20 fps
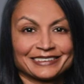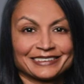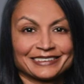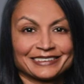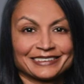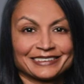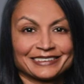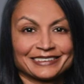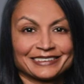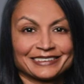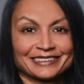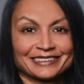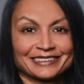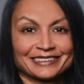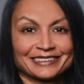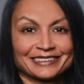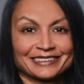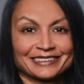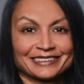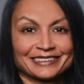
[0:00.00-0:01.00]

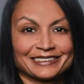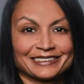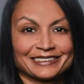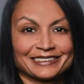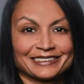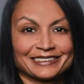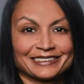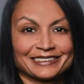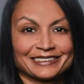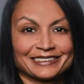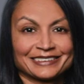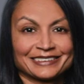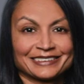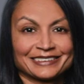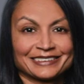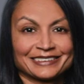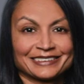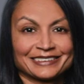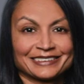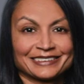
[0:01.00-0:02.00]

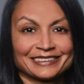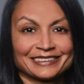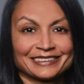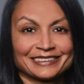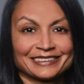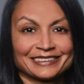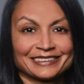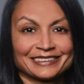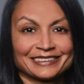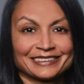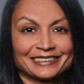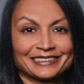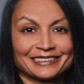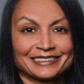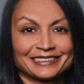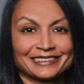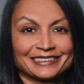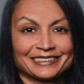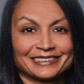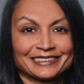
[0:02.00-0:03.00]

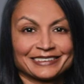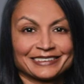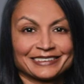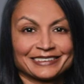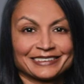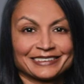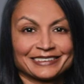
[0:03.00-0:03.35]
This is a still picture; no speech is visible.